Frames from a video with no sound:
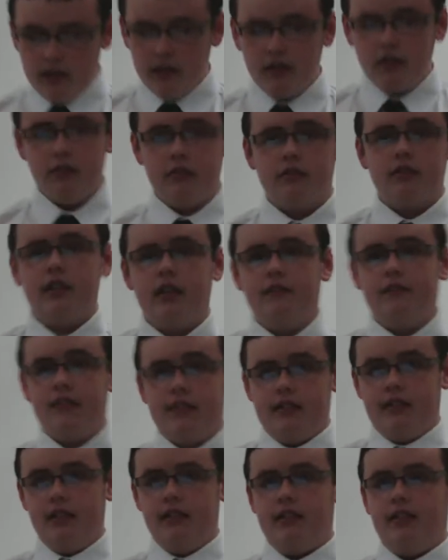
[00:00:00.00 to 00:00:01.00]
He also gave
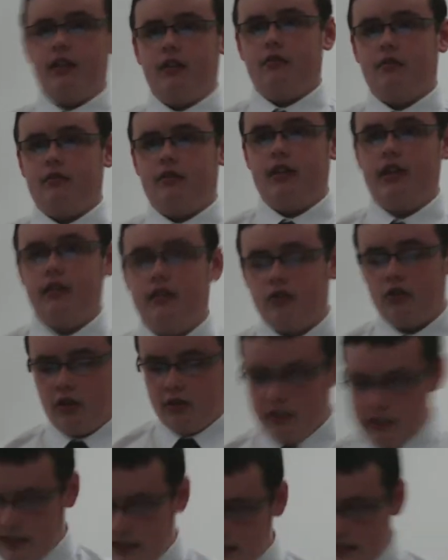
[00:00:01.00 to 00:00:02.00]
us details on how to
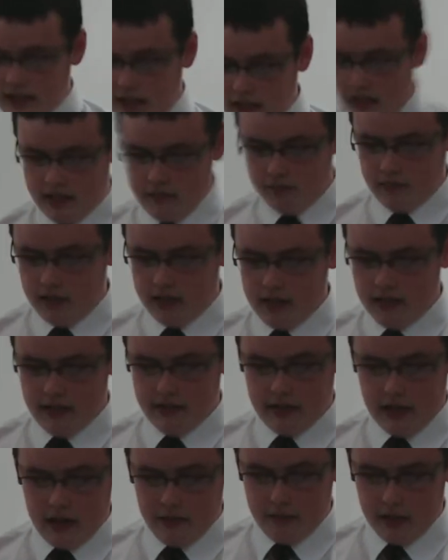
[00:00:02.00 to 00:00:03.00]
contact him and
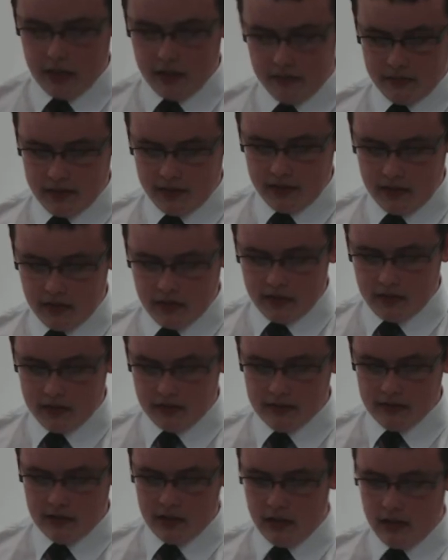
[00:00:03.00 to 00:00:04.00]
his epilepsy
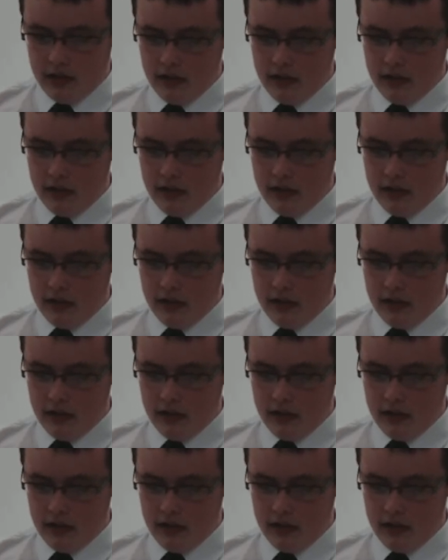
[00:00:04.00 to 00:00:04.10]
nurse,